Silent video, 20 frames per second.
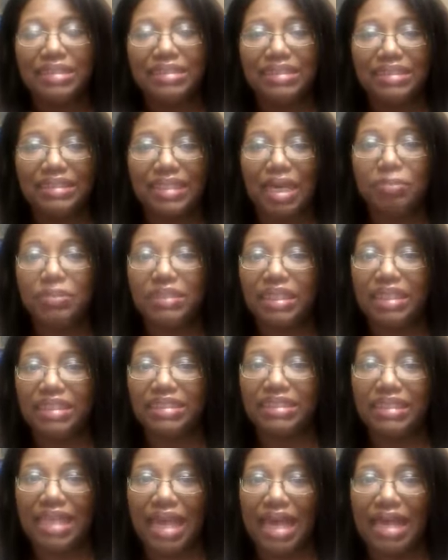
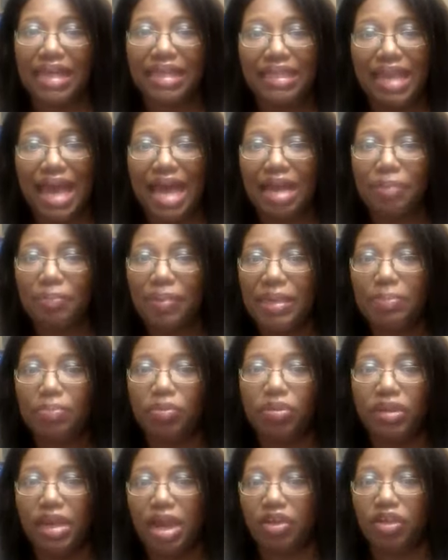subjects that a lot of
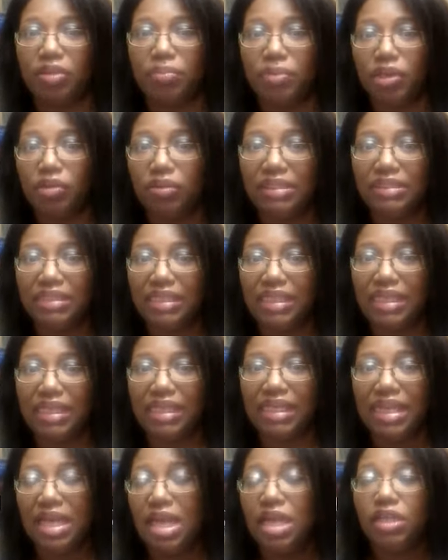people in our
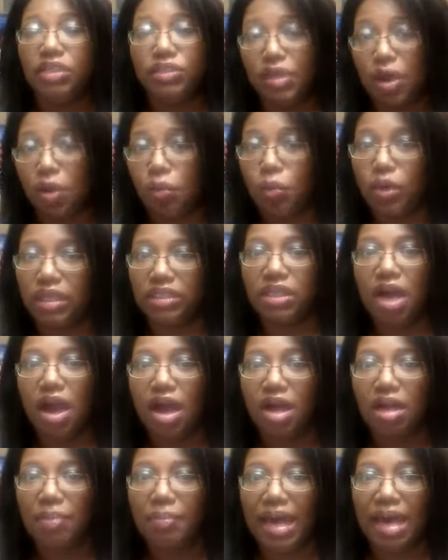community don't want to
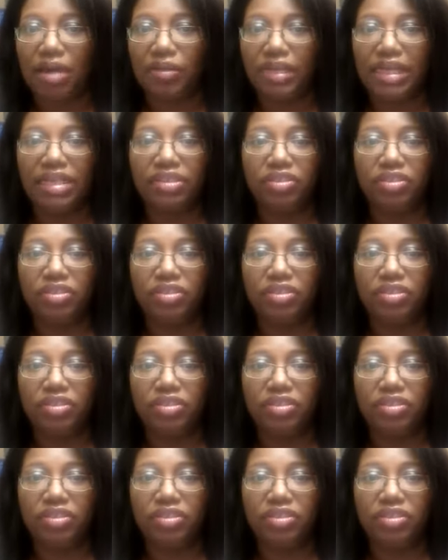talk about.